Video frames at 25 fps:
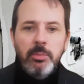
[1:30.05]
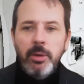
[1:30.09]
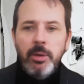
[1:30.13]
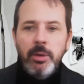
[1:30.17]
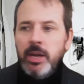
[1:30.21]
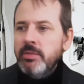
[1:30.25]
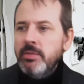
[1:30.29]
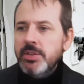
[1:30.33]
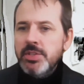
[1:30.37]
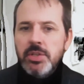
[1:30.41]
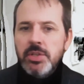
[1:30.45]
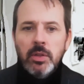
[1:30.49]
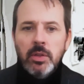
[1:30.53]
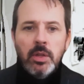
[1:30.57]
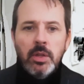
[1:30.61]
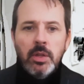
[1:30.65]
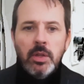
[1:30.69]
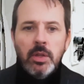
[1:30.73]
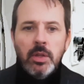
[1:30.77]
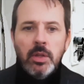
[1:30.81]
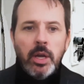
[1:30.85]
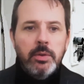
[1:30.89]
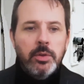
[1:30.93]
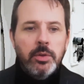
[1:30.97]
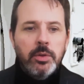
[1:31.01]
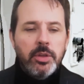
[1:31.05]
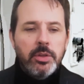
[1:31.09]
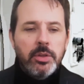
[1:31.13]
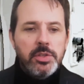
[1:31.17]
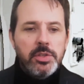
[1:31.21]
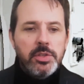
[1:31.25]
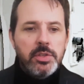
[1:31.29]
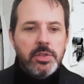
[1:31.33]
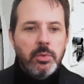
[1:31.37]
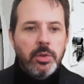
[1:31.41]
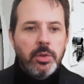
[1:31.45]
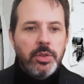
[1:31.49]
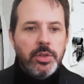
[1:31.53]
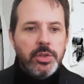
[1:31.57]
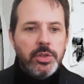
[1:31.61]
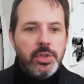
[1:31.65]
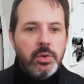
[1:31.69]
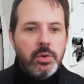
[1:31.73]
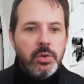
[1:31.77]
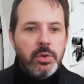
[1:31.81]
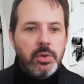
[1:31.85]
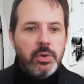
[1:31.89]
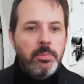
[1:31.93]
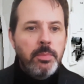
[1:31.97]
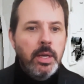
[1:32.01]
many of us online with this
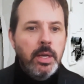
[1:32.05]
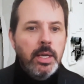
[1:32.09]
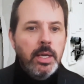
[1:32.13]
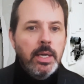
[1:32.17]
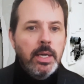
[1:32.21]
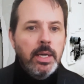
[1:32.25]
group.